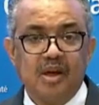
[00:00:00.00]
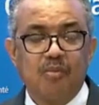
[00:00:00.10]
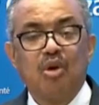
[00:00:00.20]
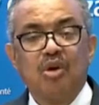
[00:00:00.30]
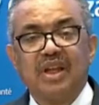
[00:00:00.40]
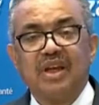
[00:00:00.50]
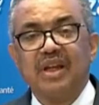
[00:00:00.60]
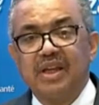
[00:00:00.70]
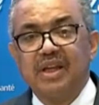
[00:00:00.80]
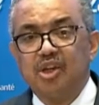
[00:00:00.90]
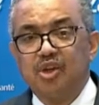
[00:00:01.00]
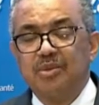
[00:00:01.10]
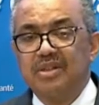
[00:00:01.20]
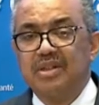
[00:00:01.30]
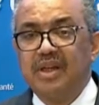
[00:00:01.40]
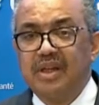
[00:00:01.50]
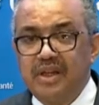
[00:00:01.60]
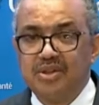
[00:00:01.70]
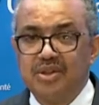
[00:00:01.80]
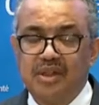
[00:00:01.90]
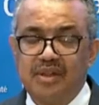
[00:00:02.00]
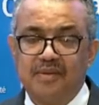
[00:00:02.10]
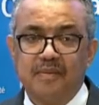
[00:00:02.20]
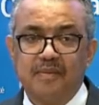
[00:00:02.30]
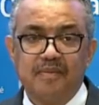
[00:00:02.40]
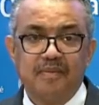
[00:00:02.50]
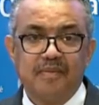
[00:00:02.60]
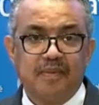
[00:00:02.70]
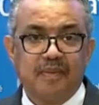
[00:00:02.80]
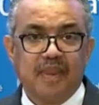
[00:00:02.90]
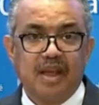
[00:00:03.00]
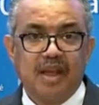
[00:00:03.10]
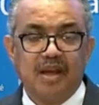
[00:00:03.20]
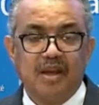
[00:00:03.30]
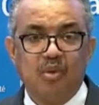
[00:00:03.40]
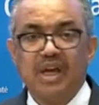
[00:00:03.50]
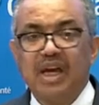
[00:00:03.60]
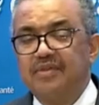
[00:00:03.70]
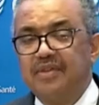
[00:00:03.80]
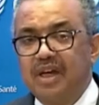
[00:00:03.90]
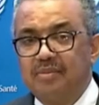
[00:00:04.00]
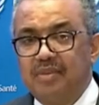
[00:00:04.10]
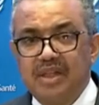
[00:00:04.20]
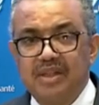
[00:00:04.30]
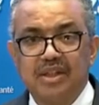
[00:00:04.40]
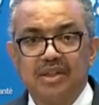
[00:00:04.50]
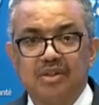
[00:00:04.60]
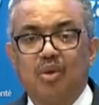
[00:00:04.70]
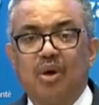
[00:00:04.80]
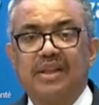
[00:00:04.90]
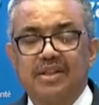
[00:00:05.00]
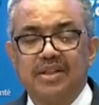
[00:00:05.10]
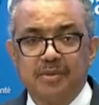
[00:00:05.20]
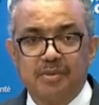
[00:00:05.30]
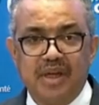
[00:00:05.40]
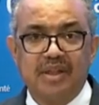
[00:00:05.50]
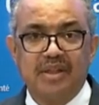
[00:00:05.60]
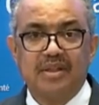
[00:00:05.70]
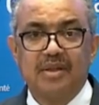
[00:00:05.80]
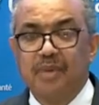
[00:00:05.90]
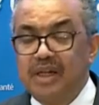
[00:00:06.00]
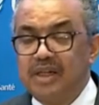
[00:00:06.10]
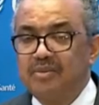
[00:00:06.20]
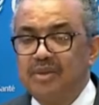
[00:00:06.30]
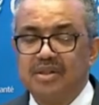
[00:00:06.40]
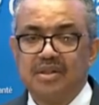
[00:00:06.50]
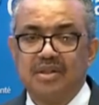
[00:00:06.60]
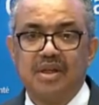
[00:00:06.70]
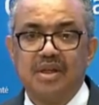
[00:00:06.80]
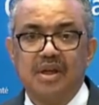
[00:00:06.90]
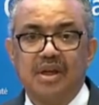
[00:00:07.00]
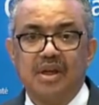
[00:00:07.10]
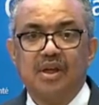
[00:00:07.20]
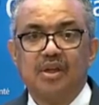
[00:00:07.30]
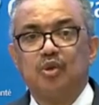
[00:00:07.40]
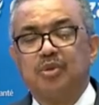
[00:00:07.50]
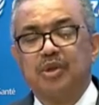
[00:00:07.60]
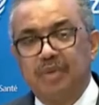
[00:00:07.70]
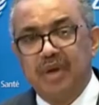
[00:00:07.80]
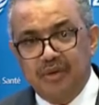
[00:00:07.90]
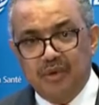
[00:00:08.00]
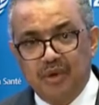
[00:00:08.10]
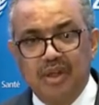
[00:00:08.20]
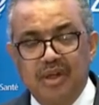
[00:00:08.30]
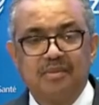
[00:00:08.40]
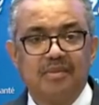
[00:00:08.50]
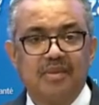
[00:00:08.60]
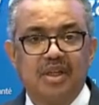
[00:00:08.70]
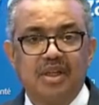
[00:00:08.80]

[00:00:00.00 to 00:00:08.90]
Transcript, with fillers: More than any humans in history, we have the ability to anticipate pandemics to prepare for them